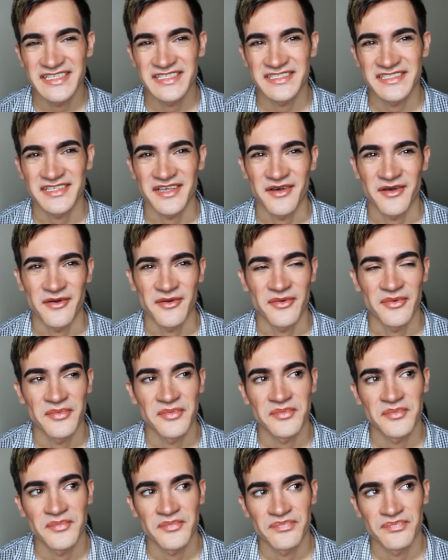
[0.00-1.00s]
So,
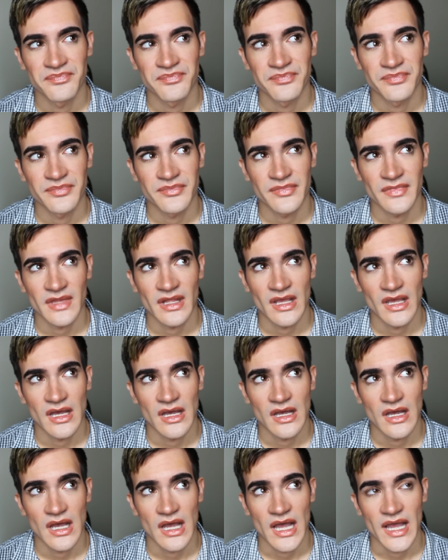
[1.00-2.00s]

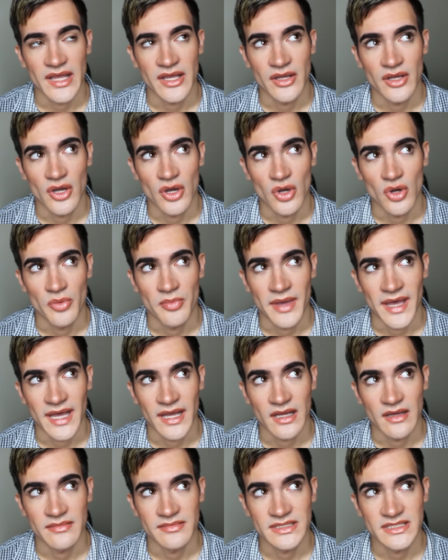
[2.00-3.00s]
I go
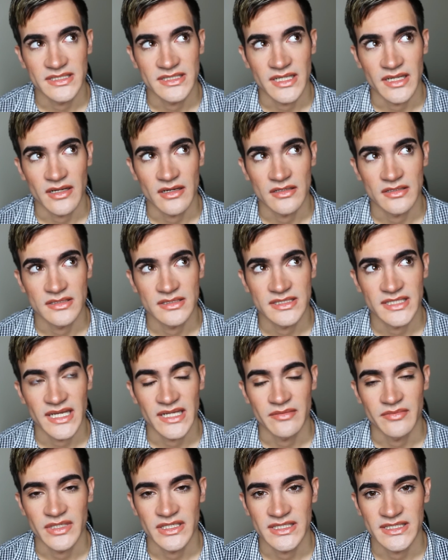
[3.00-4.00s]
back upstairs
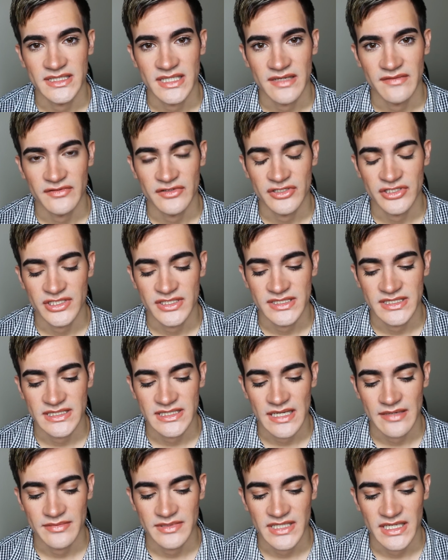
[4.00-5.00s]
10 minutes after she
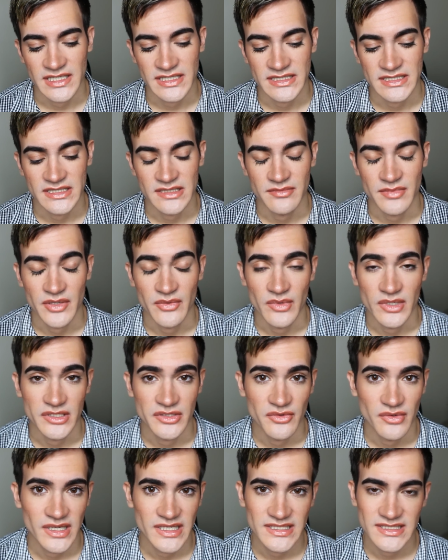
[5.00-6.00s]
stopped texting me. What
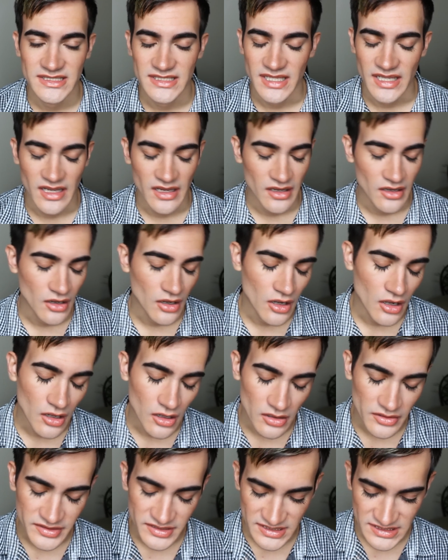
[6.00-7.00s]
do I see?
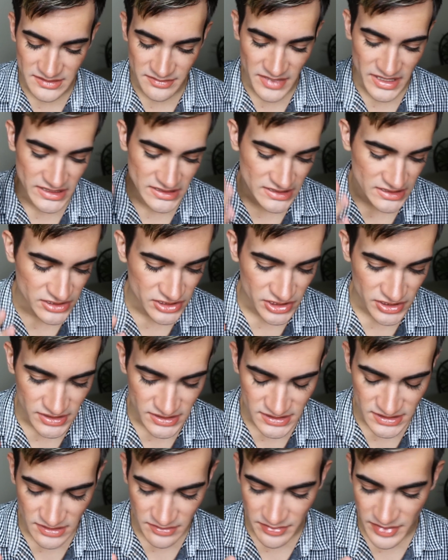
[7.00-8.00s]
All these
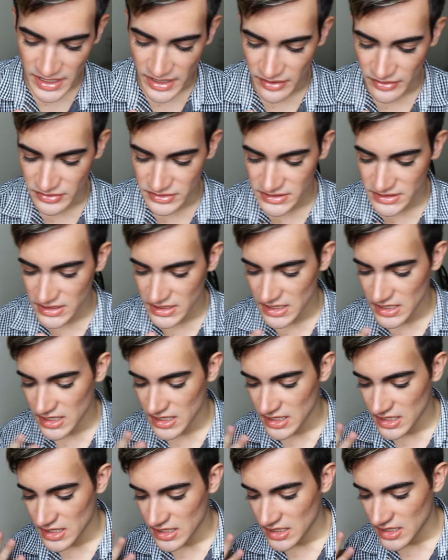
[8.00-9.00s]
messages about
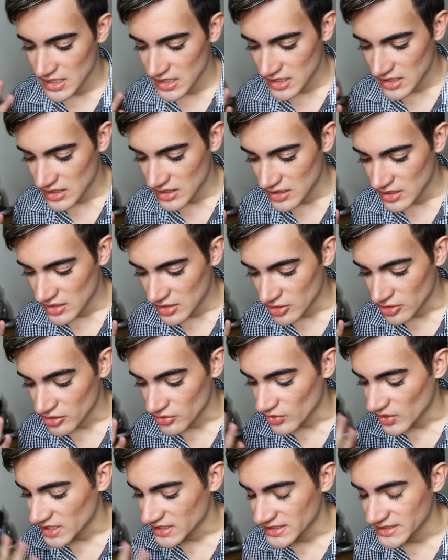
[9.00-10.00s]

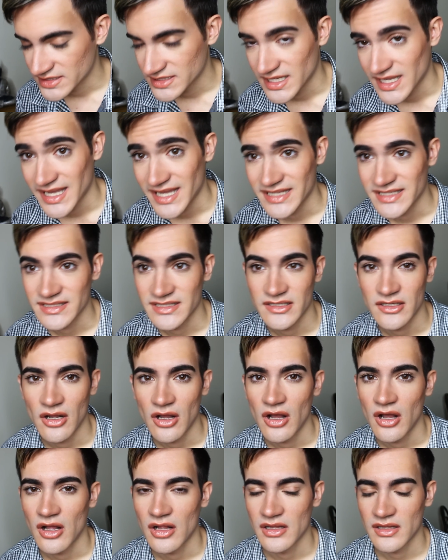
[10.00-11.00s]
her wanting to end it
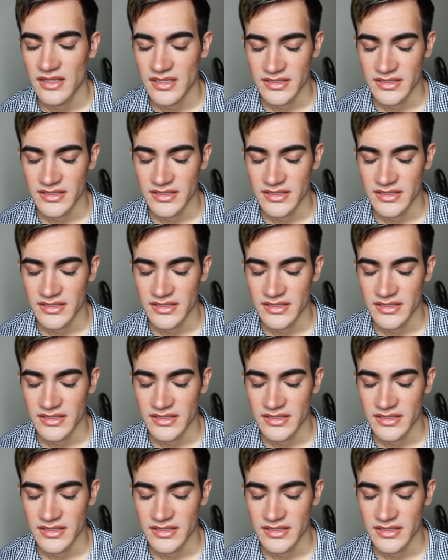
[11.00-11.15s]
all.